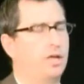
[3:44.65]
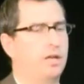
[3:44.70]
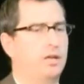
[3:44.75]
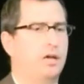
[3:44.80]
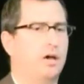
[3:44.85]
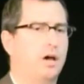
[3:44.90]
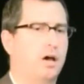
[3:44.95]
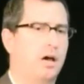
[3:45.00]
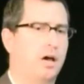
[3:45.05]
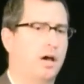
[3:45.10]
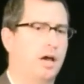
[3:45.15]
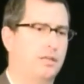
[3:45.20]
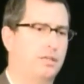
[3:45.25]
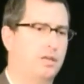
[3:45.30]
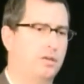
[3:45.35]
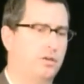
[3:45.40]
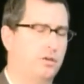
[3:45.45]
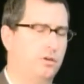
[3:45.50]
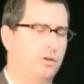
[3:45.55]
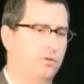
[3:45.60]
And I
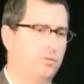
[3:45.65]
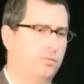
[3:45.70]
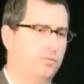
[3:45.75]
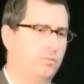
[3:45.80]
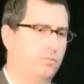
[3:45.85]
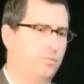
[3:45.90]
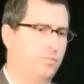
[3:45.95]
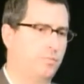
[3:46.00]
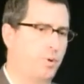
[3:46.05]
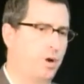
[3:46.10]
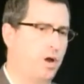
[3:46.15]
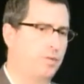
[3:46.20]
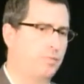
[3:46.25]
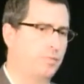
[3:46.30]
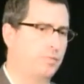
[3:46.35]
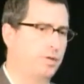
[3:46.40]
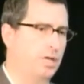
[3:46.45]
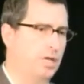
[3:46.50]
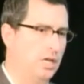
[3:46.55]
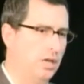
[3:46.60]
think you
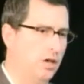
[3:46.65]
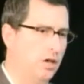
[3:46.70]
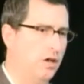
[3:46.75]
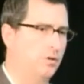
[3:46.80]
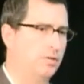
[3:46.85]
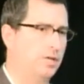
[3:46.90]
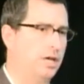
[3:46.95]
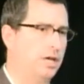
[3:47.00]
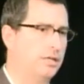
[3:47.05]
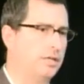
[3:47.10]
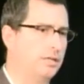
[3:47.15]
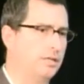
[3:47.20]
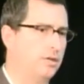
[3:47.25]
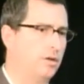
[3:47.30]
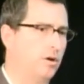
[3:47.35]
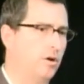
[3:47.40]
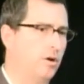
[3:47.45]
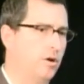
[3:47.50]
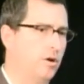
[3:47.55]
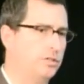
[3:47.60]
probably know that
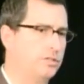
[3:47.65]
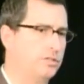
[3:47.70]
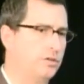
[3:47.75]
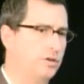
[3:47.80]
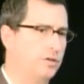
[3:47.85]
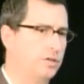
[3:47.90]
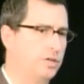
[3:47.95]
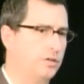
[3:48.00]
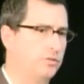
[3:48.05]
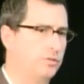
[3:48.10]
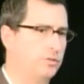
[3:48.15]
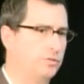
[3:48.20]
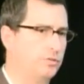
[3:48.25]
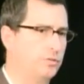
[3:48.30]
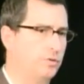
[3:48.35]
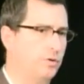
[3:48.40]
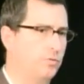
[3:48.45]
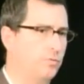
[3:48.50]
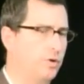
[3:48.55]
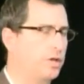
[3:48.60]
there are certain countries
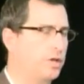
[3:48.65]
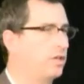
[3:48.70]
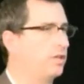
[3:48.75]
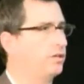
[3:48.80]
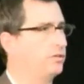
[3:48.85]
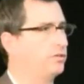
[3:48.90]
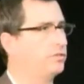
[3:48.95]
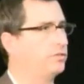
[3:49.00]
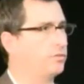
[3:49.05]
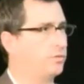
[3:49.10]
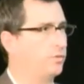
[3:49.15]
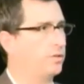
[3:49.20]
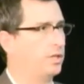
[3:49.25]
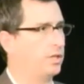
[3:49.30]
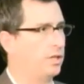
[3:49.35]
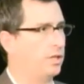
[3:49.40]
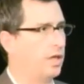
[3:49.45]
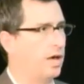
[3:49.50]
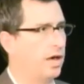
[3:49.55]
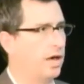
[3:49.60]
where regulations are
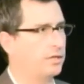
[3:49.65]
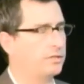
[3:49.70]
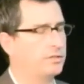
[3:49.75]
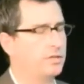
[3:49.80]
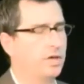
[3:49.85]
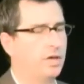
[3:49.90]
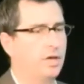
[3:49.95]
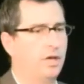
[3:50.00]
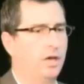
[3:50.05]
really lax.